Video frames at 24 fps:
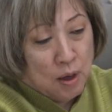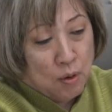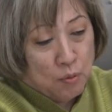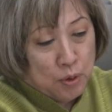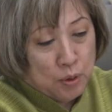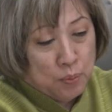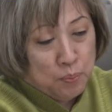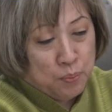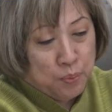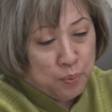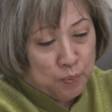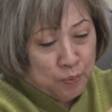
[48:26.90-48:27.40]

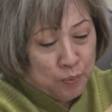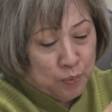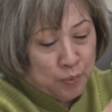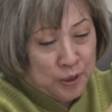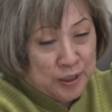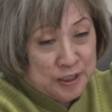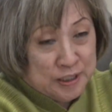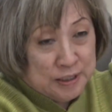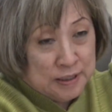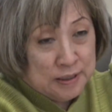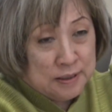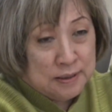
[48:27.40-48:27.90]
we
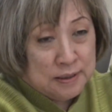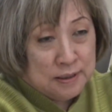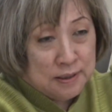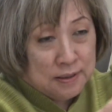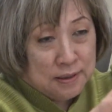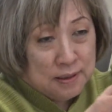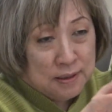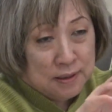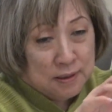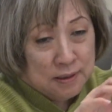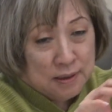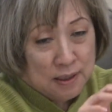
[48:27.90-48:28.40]

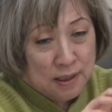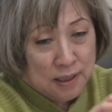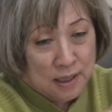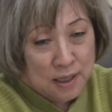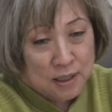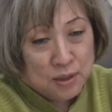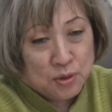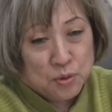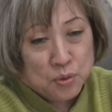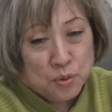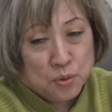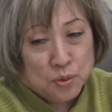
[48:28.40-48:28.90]
predicted and the
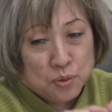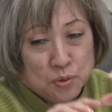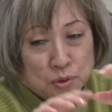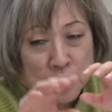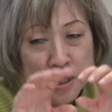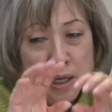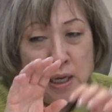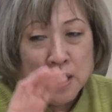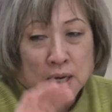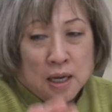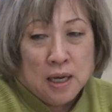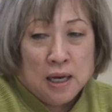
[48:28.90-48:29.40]
actuals
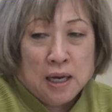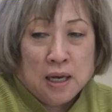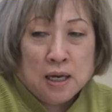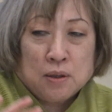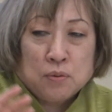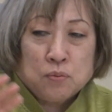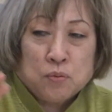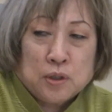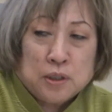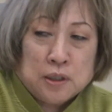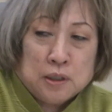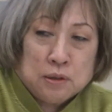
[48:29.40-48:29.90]

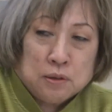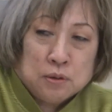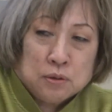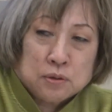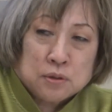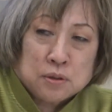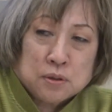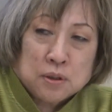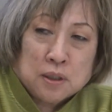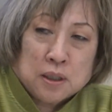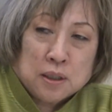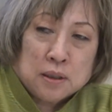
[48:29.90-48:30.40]
and what it
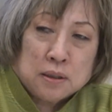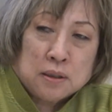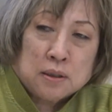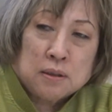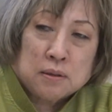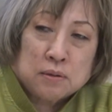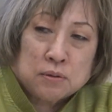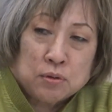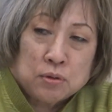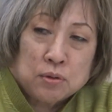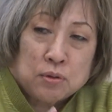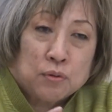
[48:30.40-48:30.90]
looks like
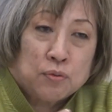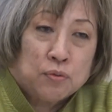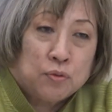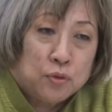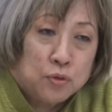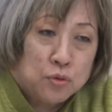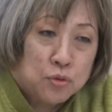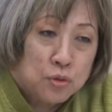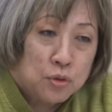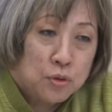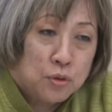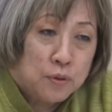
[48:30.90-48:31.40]
to the
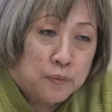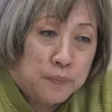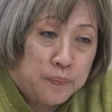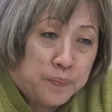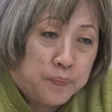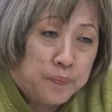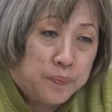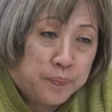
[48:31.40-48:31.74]
future.